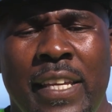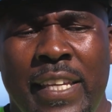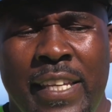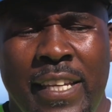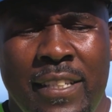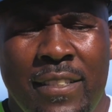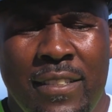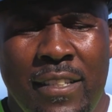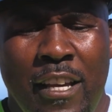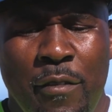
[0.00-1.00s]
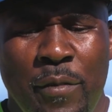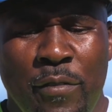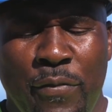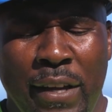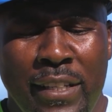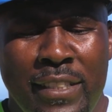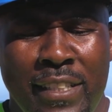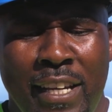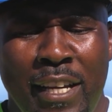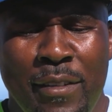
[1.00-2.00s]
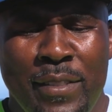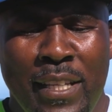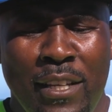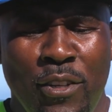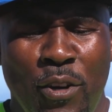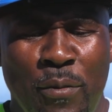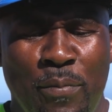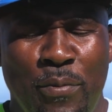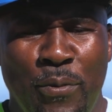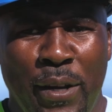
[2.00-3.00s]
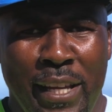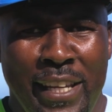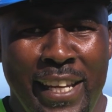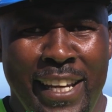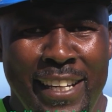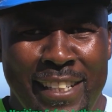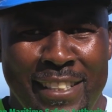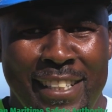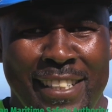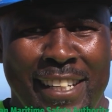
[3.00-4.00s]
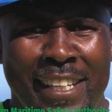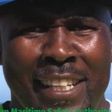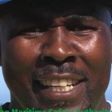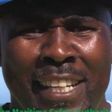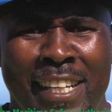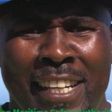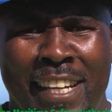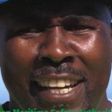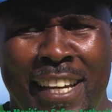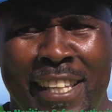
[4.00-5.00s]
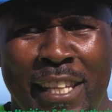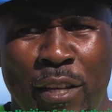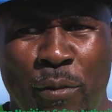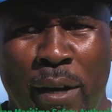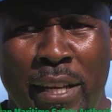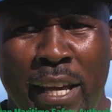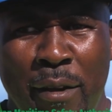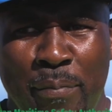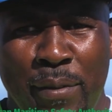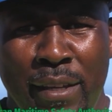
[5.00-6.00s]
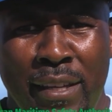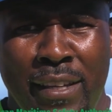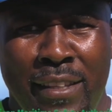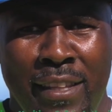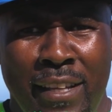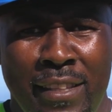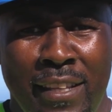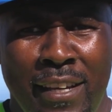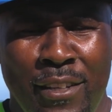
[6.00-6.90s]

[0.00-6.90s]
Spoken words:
Yes, in fact, Suncorp were here yesterday, and they're quite happy that there are